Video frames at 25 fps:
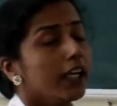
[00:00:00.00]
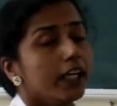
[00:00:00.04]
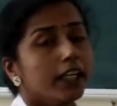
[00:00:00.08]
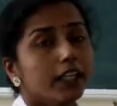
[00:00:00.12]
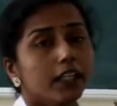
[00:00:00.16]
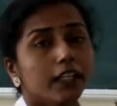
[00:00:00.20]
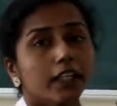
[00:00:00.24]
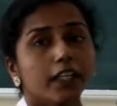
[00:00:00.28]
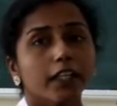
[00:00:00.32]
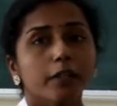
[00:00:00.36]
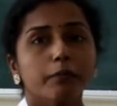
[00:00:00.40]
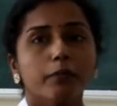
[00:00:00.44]

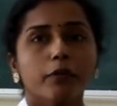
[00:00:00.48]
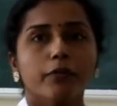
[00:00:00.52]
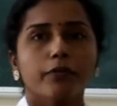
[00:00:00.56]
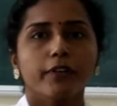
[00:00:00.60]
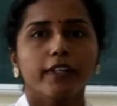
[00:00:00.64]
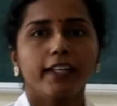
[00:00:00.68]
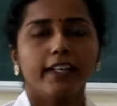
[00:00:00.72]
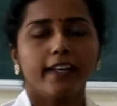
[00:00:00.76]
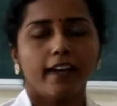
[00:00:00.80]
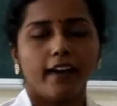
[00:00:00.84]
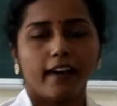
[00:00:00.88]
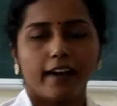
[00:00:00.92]
In
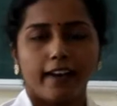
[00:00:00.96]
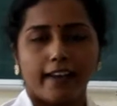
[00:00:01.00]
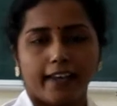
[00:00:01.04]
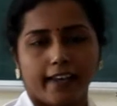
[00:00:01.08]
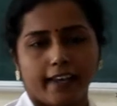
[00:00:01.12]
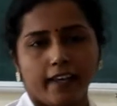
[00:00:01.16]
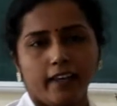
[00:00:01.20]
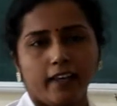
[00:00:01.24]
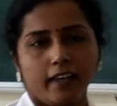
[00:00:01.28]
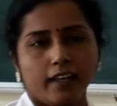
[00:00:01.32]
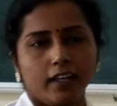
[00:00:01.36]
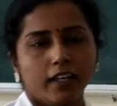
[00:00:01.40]
hemophilia
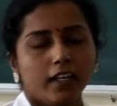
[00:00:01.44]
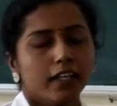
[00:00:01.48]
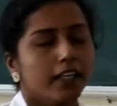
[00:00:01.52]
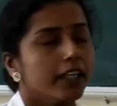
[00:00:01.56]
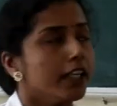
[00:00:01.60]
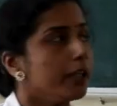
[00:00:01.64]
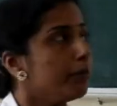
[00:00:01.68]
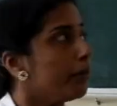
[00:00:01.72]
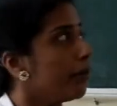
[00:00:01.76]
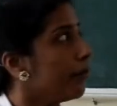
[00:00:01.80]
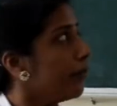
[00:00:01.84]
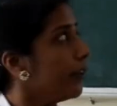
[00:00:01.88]
A
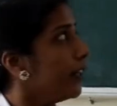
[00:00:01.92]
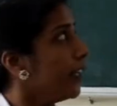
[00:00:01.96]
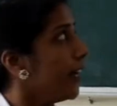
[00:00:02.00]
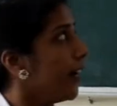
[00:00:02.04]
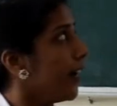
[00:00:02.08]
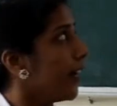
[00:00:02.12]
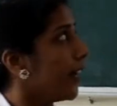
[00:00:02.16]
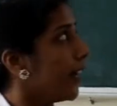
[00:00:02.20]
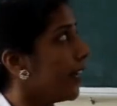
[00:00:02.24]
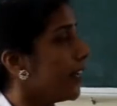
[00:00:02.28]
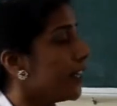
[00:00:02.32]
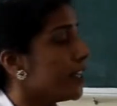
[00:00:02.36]

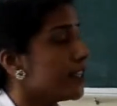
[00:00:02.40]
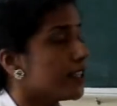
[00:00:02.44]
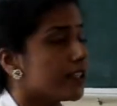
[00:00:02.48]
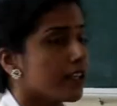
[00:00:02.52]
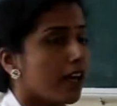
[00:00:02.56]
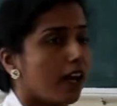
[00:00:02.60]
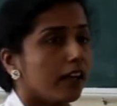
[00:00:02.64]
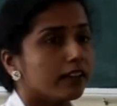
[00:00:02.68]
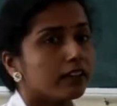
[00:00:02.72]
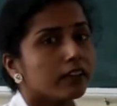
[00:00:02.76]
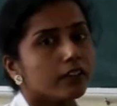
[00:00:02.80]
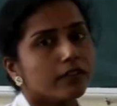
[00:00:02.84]

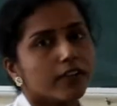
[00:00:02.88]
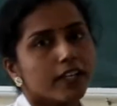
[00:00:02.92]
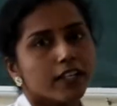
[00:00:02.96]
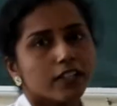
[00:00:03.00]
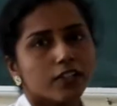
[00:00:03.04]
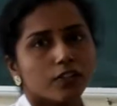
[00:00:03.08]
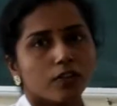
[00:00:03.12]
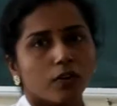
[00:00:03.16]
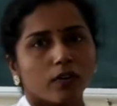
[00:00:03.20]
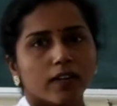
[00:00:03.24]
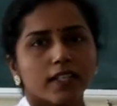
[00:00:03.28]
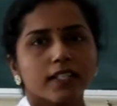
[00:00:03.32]
is
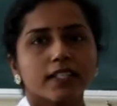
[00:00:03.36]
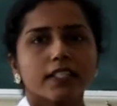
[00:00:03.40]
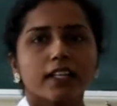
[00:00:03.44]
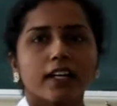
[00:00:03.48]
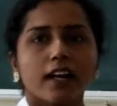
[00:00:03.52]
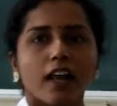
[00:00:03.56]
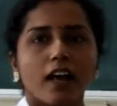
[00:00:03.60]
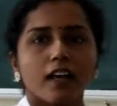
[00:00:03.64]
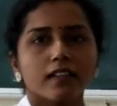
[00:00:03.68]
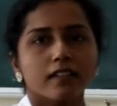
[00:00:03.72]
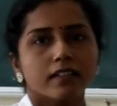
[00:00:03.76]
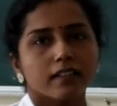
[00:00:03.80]
otherwise known as
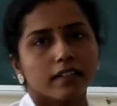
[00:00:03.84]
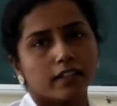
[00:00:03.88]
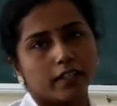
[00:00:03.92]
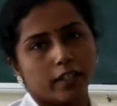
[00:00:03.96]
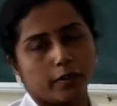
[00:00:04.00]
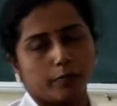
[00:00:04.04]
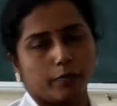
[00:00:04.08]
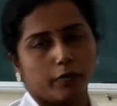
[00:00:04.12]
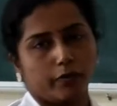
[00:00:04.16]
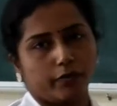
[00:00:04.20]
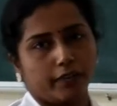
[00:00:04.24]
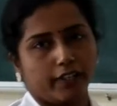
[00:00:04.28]
classic
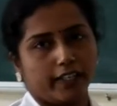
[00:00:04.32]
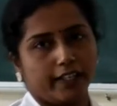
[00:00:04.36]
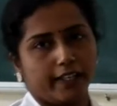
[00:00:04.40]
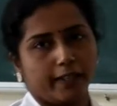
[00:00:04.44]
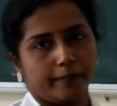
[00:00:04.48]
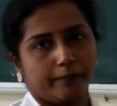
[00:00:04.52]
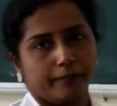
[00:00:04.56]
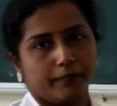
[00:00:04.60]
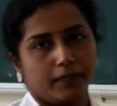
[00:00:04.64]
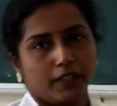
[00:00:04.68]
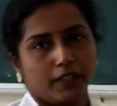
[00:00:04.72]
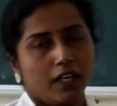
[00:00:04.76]

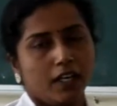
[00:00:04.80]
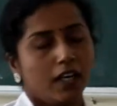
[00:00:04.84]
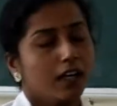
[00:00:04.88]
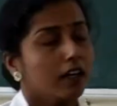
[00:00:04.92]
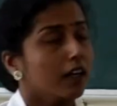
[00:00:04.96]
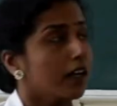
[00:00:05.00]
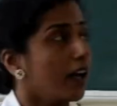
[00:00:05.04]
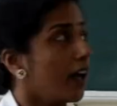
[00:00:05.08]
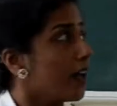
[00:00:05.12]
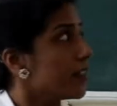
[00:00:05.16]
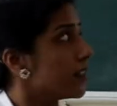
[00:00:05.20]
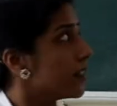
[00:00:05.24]
hemophilia.
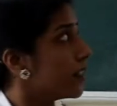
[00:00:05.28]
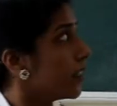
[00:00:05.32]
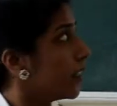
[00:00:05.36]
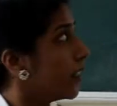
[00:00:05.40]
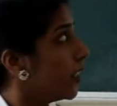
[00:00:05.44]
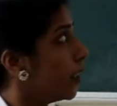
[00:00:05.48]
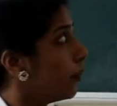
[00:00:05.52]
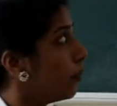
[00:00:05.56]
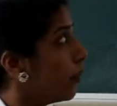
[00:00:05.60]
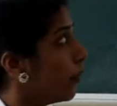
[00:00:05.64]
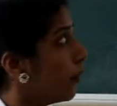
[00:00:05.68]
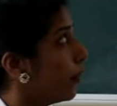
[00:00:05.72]
Classic
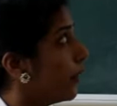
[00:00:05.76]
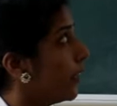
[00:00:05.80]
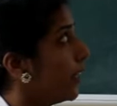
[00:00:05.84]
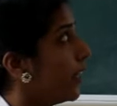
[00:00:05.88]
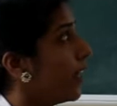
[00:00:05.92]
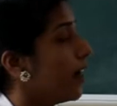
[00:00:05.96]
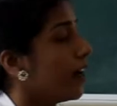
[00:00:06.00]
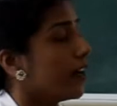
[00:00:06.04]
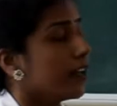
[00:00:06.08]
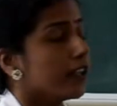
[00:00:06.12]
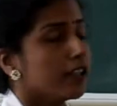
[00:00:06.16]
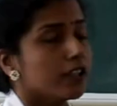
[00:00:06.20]

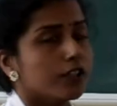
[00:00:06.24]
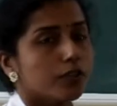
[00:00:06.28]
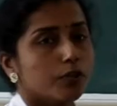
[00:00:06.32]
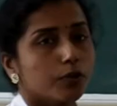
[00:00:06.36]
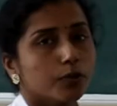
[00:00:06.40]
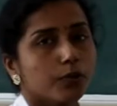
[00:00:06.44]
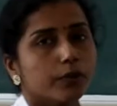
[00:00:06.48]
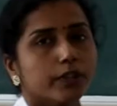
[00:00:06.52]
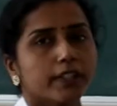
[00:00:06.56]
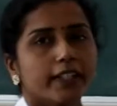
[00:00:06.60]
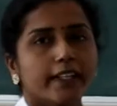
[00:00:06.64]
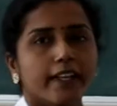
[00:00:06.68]
hemophilia is
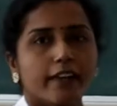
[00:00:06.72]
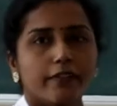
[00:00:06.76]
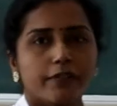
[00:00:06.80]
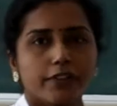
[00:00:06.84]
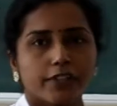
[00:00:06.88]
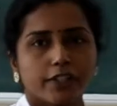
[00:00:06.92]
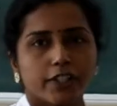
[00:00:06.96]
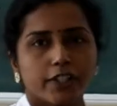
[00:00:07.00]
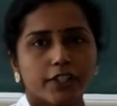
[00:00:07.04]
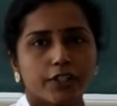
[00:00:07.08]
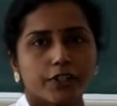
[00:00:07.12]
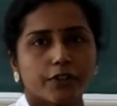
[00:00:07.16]
due to the
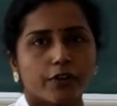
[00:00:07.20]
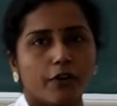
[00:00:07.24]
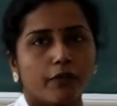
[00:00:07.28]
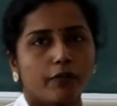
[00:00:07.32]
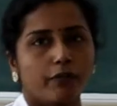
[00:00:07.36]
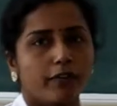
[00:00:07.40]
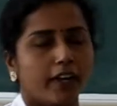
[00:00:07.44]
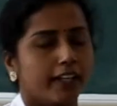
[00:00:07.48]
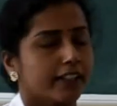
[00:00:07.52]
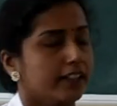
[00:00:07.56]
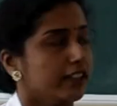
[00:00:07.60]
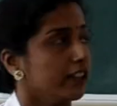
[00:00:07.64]
deficiency
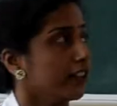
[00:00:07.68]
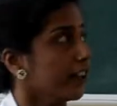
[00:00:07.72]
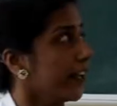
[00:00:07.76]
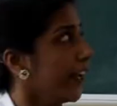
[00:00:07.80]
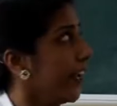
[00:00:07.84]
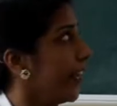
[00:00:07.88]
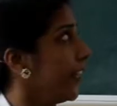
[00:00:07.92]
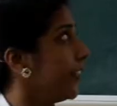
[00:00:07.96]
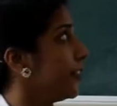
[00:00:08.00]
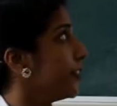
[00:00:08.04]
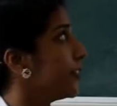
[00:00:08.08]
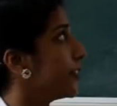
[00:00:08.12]
of factor
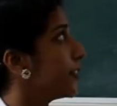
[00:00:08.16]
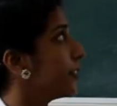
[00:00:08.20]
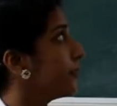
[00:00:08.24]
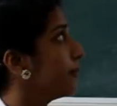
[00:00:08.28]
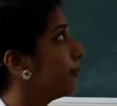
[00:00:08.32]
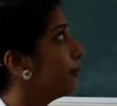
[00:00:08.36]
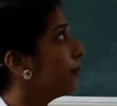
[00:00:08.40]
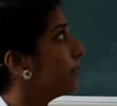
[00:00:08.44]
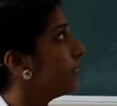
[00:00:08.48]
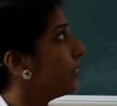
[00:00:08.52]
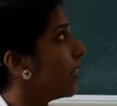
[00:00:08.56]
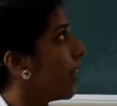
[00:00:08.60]
8.
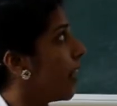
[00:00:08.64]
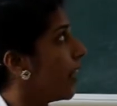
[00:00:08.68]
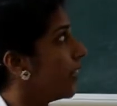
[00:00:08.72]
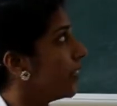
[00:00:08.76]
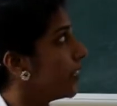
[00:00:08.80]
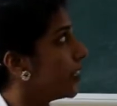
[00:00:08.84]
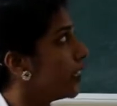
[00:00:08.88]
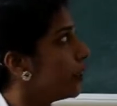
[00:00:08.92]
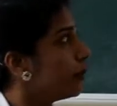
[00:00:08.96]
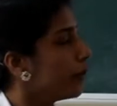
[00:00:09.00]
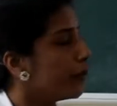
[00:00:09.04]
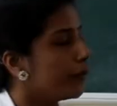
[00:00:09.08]

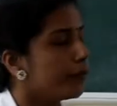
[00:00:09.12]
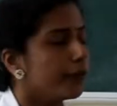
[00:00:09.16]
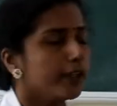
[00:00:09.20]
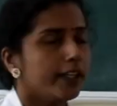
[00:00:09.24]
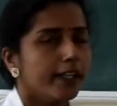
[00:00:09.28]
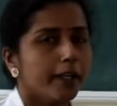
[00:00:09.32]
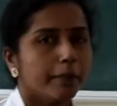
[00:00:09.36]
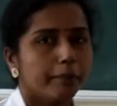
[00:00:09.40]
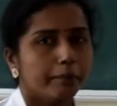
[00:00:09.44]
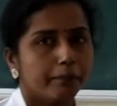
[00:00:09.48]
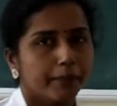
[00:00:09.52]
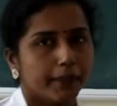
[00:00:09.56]
And
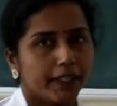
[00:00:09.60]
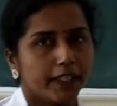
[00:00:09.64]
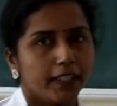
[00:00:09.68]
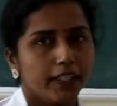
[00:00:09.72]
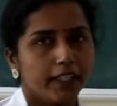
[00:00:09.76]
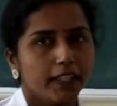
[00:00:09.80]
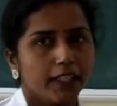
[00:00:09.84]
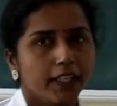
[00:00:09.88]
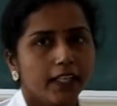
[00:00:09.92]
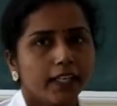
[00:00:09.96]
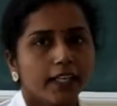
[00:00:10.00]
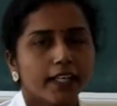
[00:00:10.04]
hemophilia
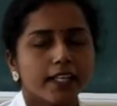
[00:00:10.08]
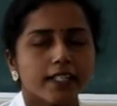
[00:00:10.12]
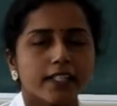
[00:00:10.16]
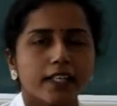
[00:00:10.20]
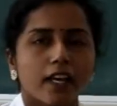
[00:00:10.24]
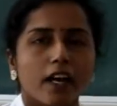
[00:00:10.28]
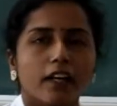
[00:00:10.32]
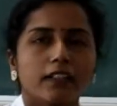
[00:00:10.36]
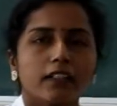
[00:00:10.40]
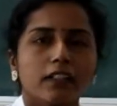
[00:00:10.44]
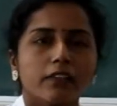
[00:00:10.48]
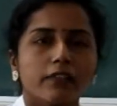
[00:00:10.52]
B,
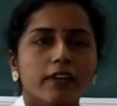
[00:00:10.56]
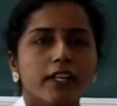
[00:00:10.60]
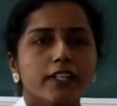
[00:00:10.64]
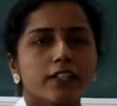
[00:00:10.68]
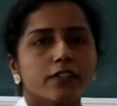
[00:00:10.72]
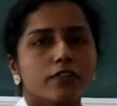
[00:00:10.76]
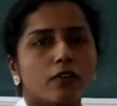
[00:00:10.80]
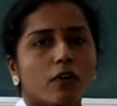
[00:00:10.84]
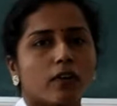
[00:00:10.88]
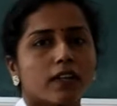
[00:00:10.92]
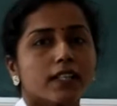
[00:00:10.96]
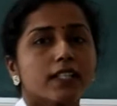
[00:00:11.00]
it's
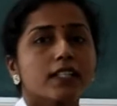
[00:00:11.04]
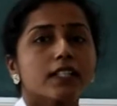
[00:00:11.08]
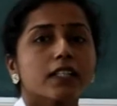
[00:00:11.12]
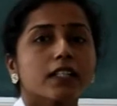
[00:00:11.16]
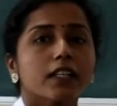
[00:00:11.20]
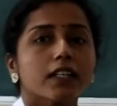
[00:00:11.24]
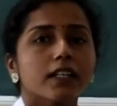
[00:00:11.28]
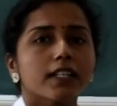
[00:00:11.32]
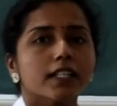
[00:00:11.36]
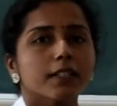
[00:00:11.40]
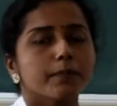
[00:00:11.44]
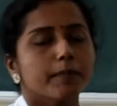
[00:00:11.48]
otherwise known as
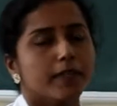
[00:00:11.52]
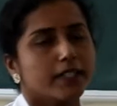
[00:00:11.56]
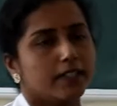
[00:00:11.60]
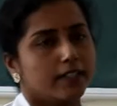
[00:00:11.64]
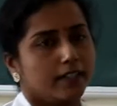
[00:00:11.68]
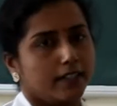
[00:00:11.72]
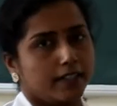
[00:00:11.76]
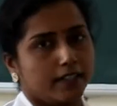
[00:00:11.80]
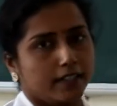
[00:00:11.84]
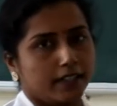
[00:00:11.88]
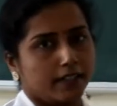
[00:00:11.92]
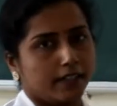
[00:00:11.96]
Christmas
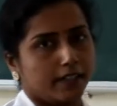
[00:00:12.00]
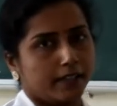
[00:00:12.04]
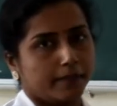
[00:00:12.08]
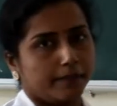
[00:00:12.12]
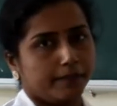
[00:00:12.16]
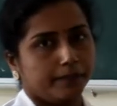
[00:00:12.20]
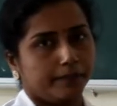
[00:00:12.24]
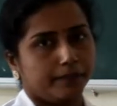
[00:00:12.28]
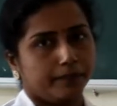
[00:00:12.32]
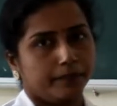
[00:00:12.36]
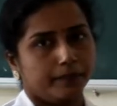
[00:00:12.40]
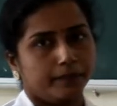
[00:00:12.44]
disease.